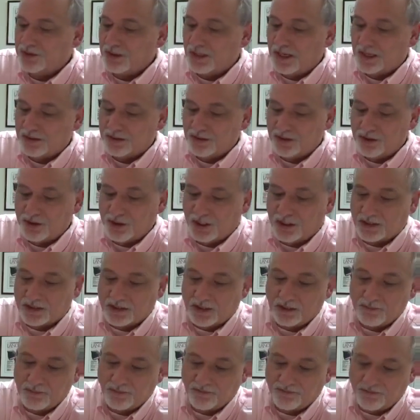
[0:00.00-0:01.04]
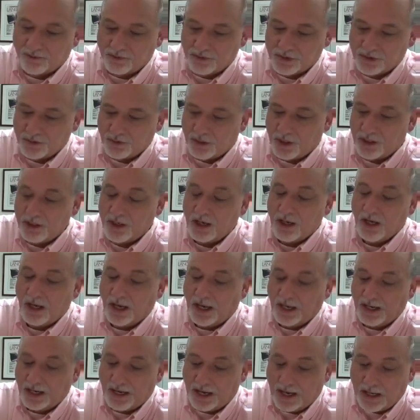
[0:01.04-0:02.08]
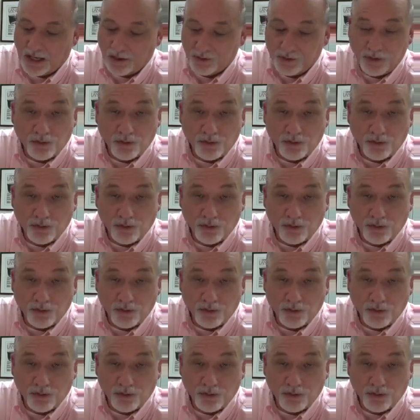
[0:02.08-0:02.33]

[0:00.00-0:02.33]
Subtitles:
It actually checks them, the first one, and how